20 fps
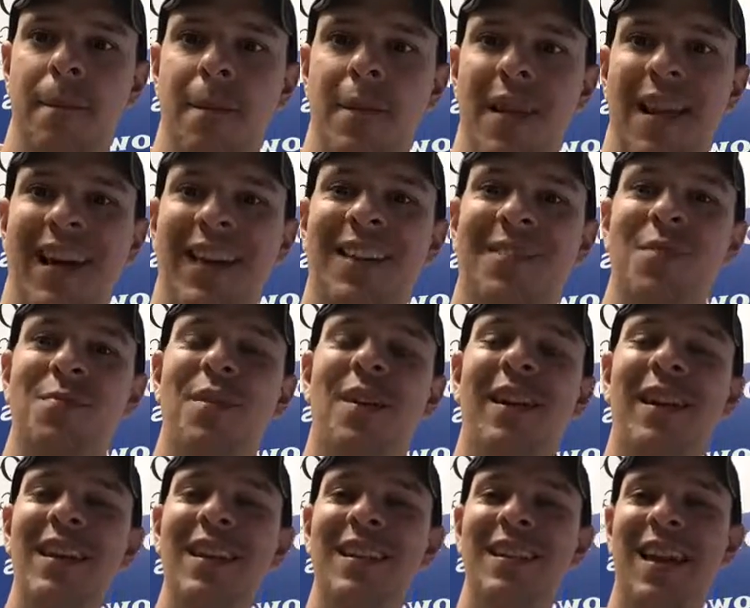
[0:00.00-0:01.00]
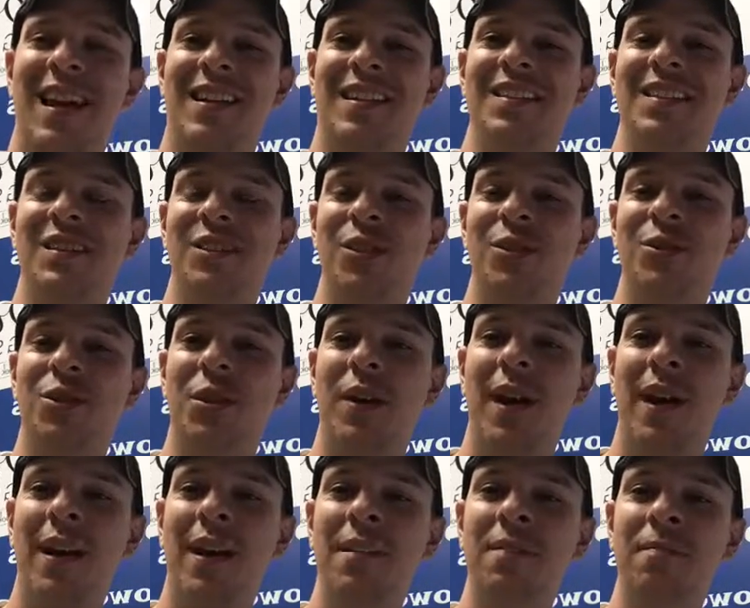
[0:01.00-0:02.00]
Hey everybody, Nate at Stowe
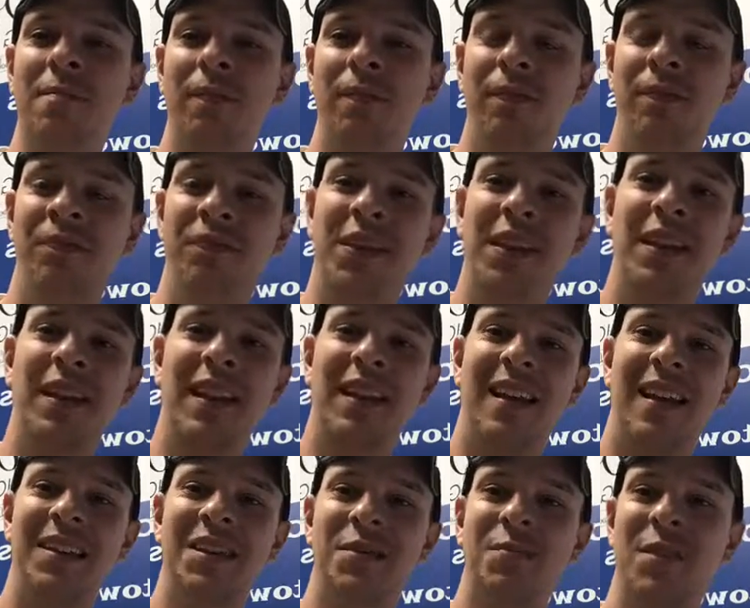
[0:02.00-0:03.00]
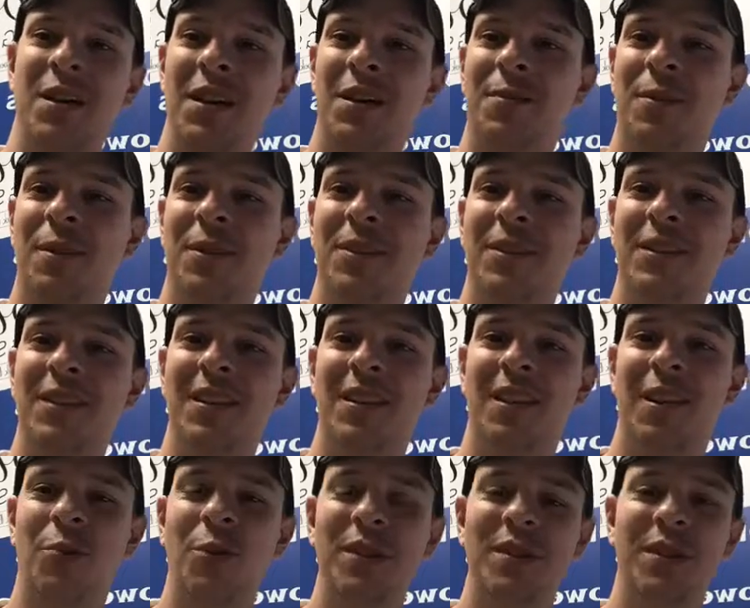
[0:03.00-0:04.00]
Training, and as you might have heard,
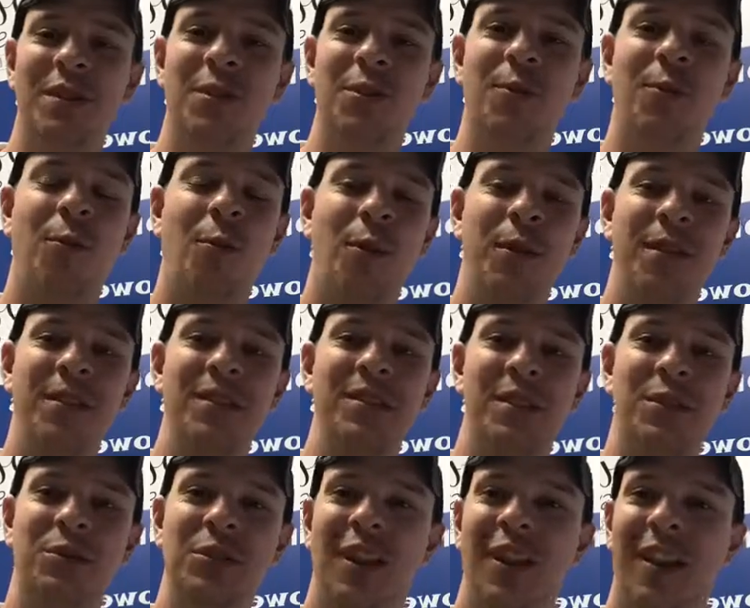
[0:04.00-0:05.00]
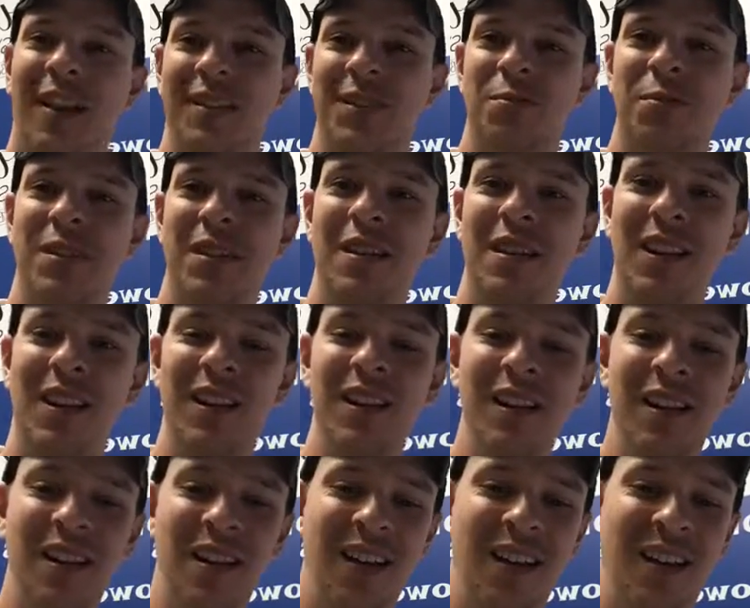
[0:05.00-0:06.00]
we turned 4 years old last week.
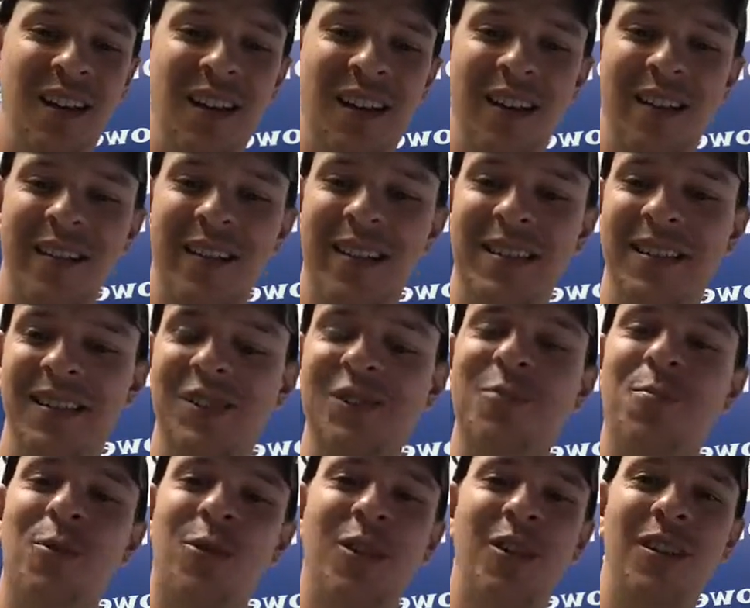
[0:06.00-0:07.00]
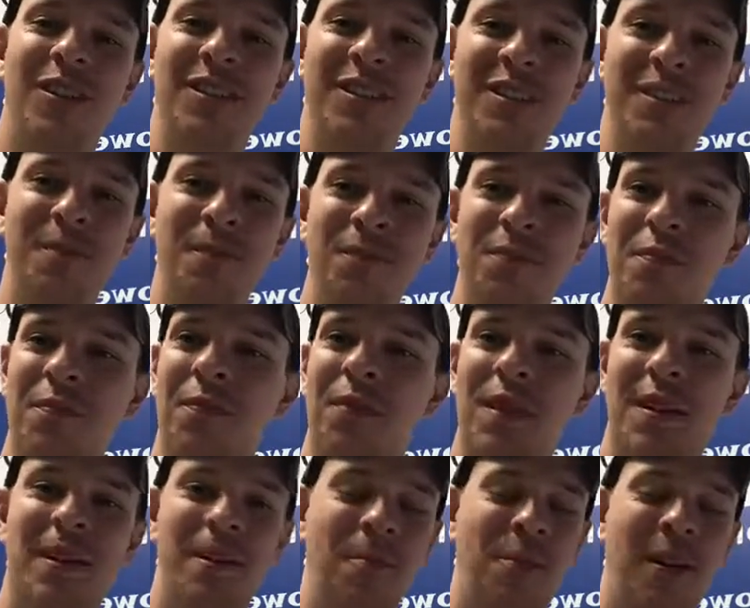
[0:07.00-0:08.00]
That's super awesome,
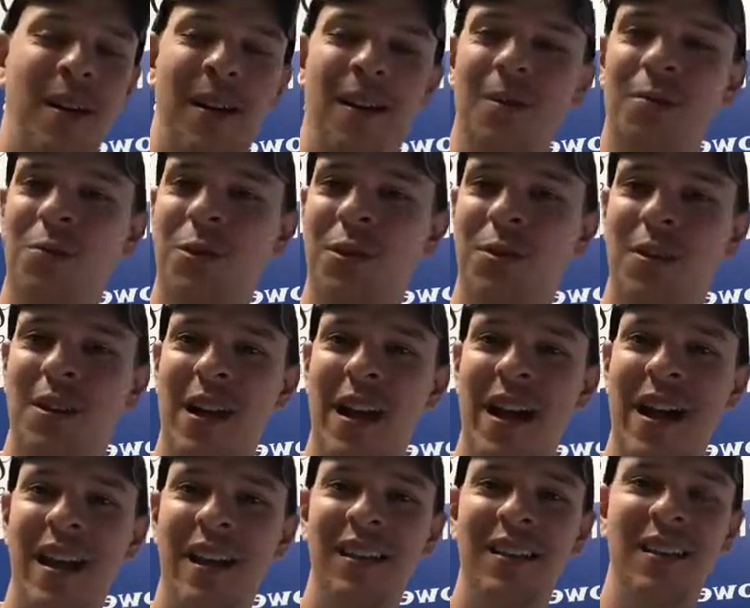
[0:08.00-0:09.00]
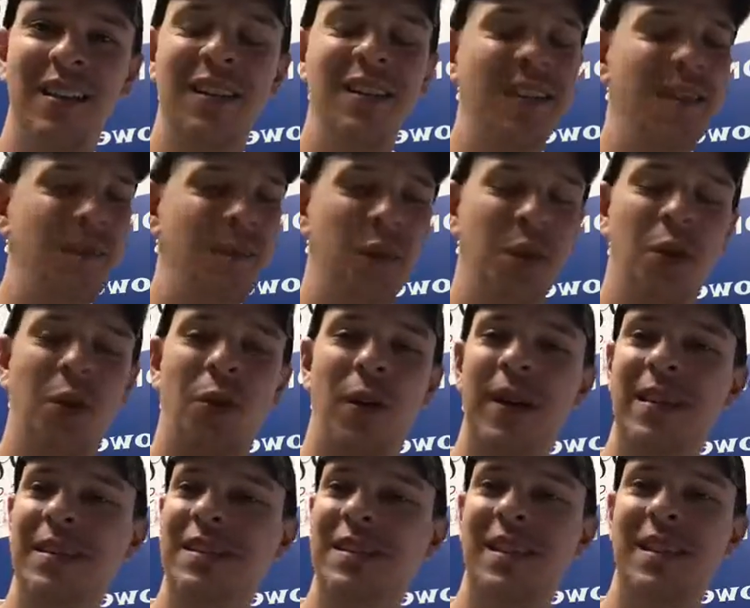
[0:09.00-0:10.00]
very proud of where we're at.
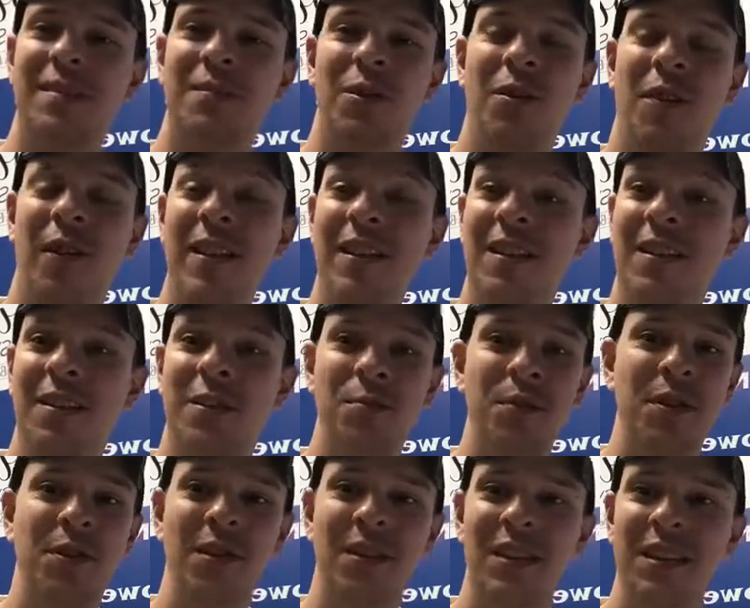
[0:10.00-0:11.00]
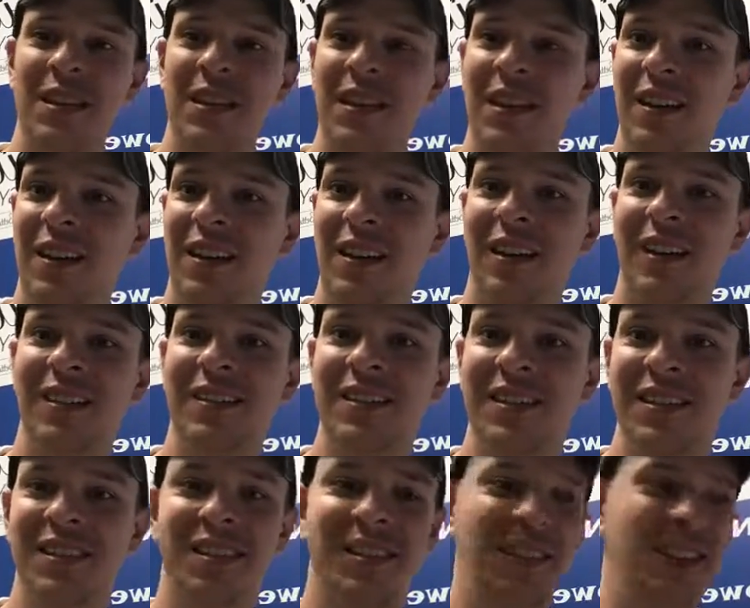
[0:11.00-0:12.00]
Great team, great community,
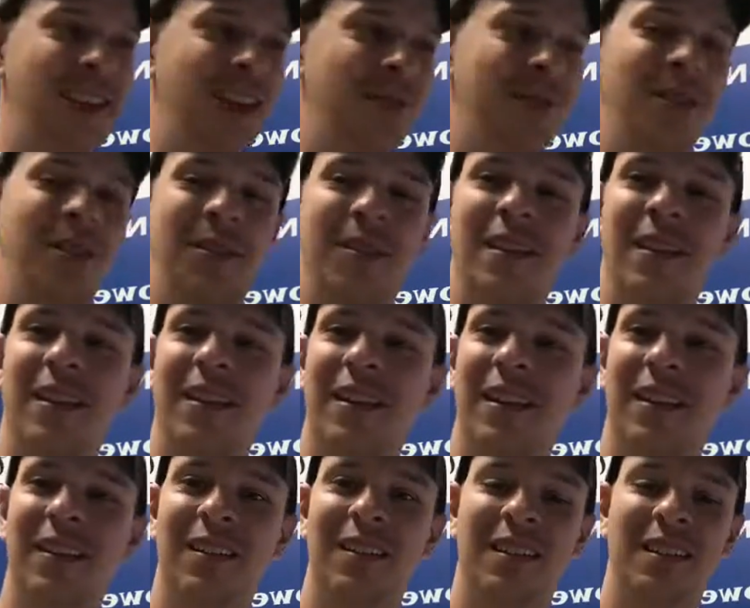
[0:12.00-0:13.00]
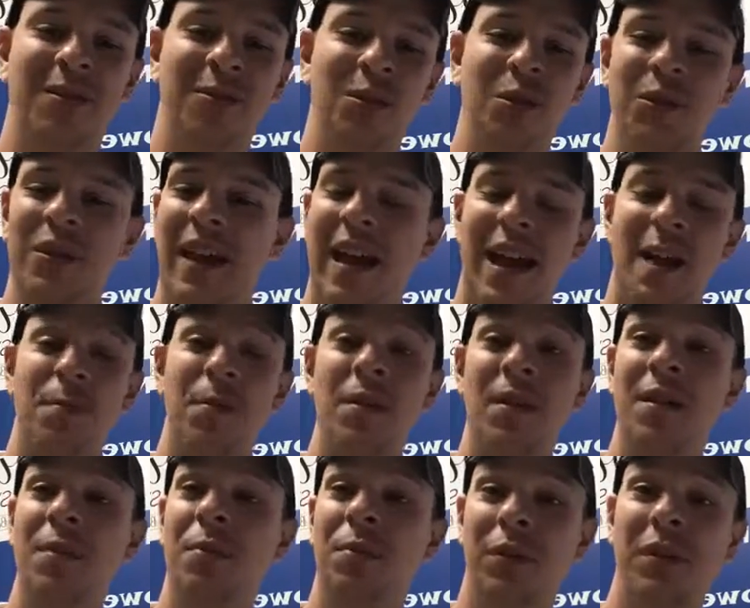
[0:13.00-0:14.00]
just everything, and it really happened in
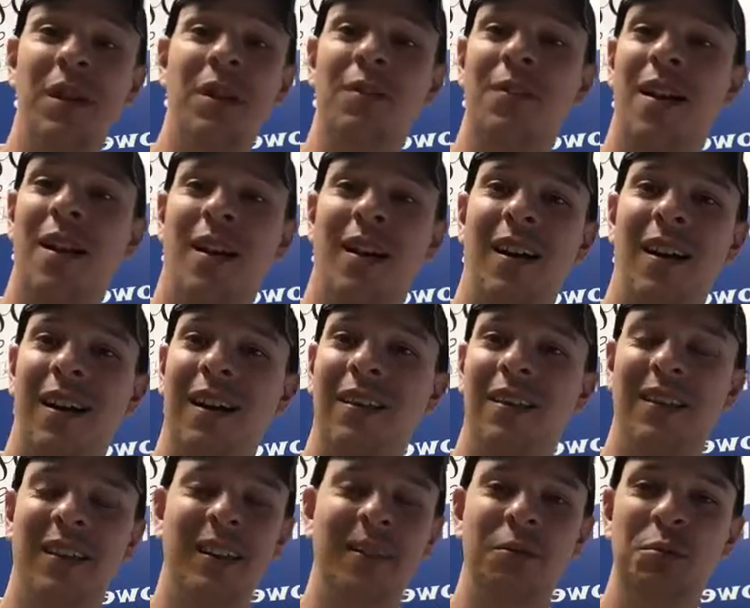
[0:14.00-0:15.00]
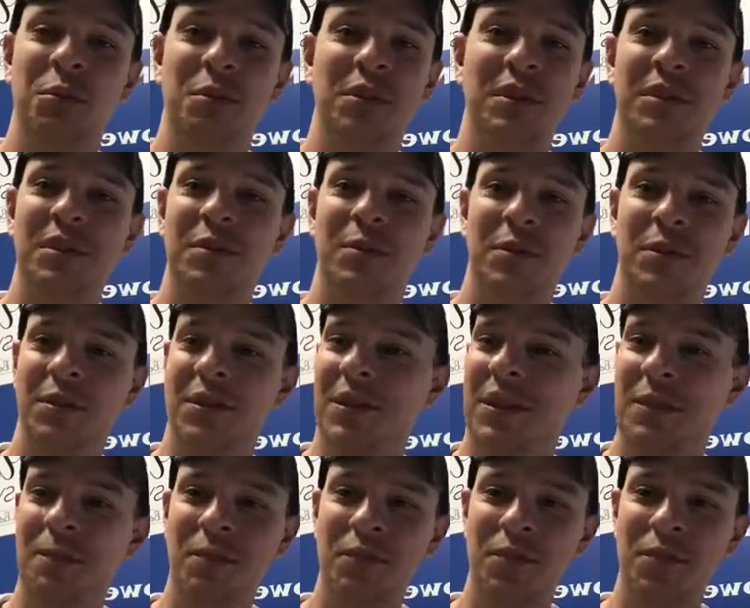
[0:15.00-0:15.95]
a blink of an eye. Like, it really just feels like